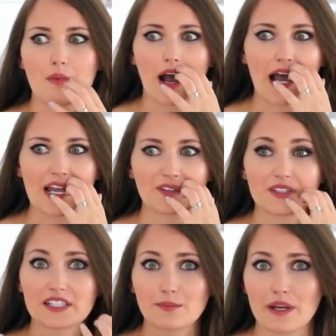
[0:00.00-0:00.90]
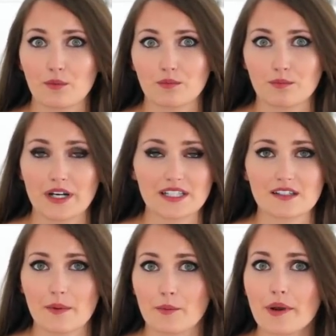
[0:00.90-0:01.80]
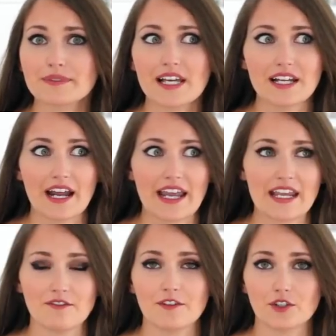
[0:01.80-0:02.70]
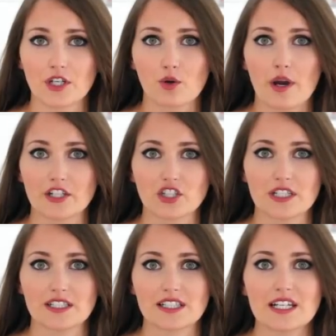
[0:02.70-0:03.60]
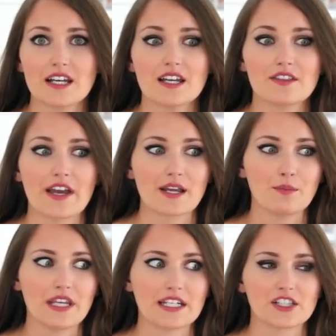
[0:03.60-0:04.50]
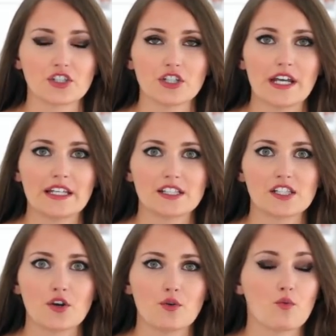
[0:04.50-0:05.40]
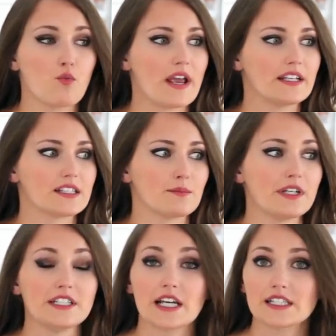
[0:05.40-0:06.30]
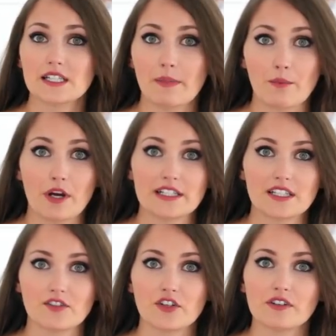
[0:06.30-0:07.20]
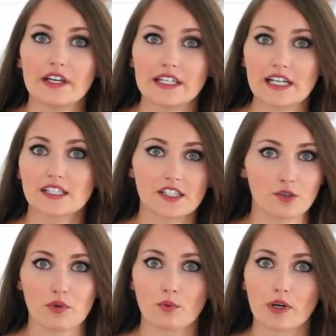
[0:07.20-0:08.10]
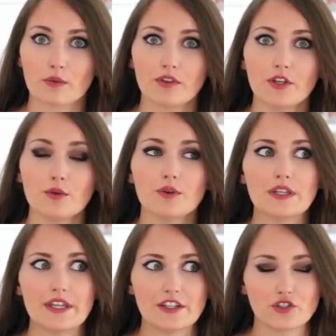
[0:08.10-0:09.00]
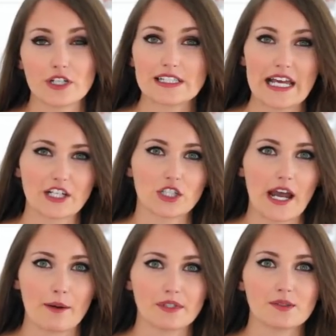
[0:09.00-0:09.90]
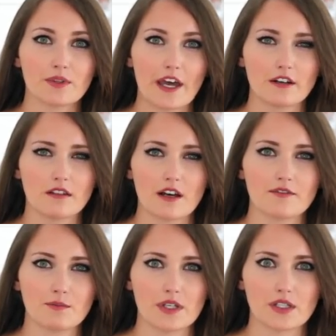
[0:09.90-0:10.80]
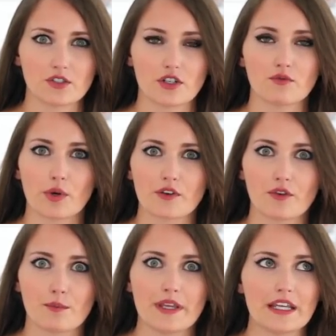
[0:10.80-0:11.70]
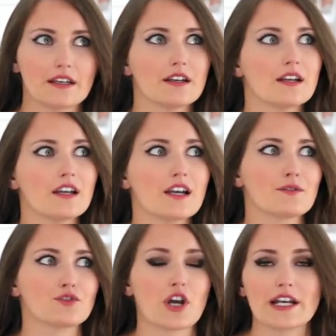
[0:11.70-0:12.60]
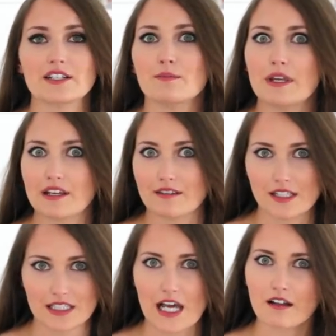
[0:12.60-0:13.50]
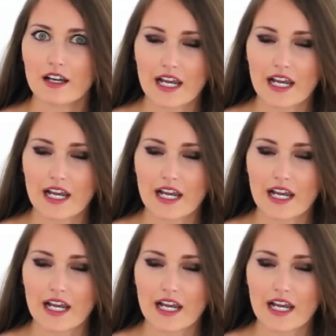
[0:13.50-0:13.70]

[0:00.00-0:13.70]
I list my prices on my website. I hate fielding questions that can be answered, and so when somebody does see my price and they're like, yes, I still want to work with you, then the transaction happens without a lot of administrative work for me trying to make the sell, I